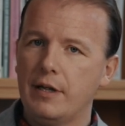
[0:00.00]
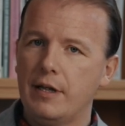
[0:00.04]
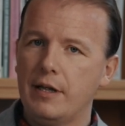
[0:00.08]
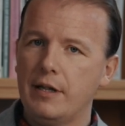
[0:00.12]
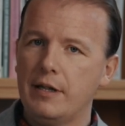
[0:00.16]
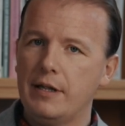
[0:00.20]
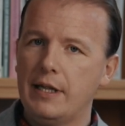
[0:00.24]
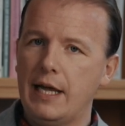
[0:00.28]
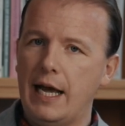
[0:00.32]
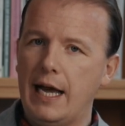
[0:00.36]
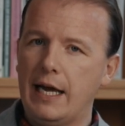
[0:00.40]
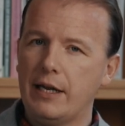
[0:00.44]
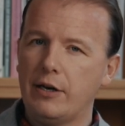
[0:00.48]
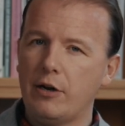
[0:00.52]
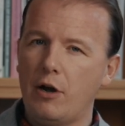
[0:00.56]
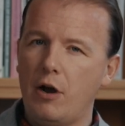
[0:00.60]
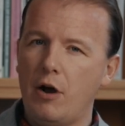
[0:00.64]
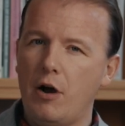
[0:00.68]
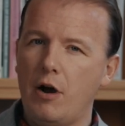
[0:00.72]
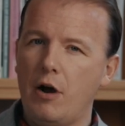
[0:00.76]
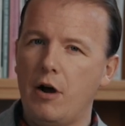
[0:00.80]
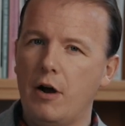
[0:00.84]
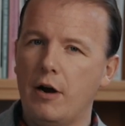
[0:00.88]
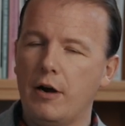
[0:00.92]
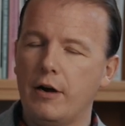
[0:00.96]
that
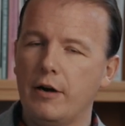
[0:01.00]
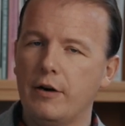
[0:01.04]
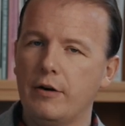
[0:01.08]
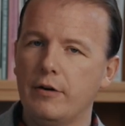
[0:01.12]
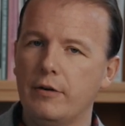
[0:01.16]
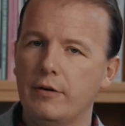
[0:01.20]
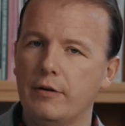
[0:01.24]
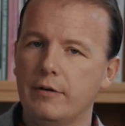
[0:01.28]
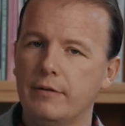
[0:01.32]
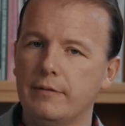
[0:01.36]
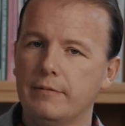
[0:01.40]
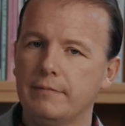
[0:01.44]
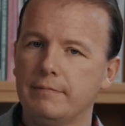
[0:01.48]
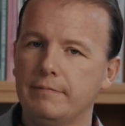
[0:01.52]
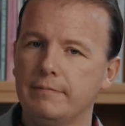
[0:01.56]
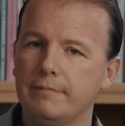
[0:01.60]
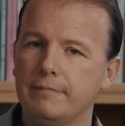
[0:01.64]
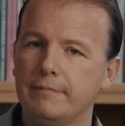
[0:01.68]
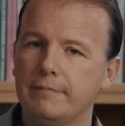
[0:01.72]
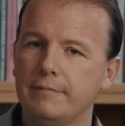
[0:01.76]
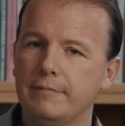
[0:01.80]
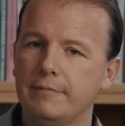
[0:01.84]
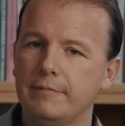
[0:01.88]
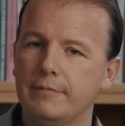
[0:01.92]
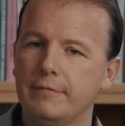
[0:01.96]
are
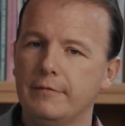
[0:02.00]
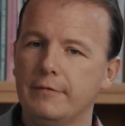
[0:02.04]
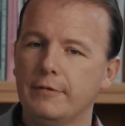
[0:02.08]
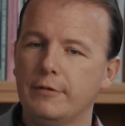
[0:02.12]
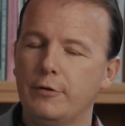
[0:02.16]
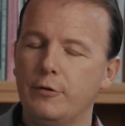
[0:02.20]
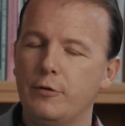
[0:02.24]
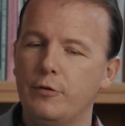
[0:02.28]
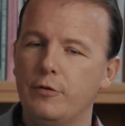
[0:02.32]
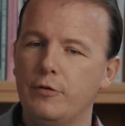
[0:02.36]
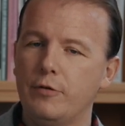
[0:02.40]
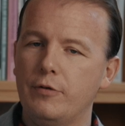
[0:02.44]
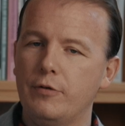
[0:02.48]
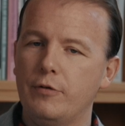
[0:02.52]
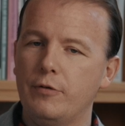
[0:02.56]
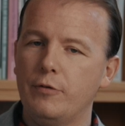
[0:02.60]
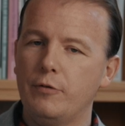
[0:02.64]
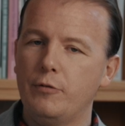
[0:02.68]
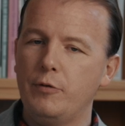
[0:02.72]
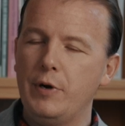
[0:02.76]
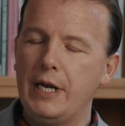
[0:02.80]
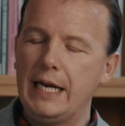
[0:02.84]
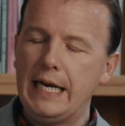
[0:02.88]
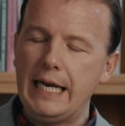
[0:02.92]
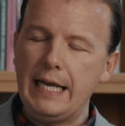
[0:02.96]

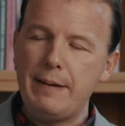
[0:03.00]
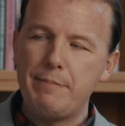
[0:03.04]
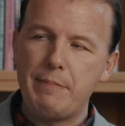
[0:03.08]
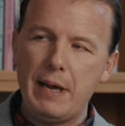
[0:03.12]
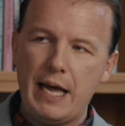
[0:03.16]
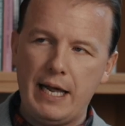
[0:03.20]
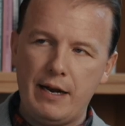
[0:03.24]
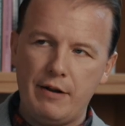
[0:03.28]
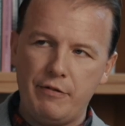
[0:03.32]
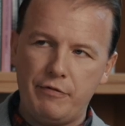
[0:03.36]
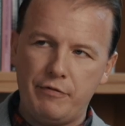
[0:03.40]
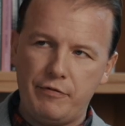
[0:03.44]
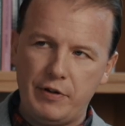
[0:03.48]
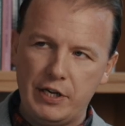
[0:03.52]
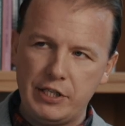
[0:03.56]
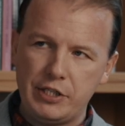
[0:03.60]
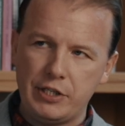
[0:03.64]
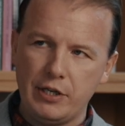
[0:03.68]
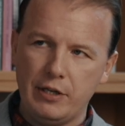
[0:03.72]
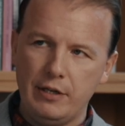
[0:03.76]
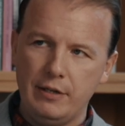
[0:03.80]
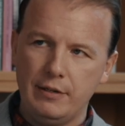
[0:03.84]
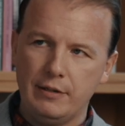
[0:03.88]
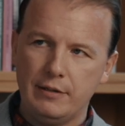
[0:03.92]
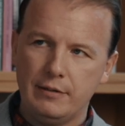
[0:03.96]
really
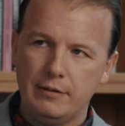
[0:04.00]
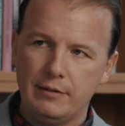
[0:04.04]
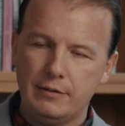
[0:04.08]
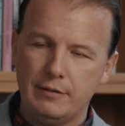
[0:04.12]
beneficial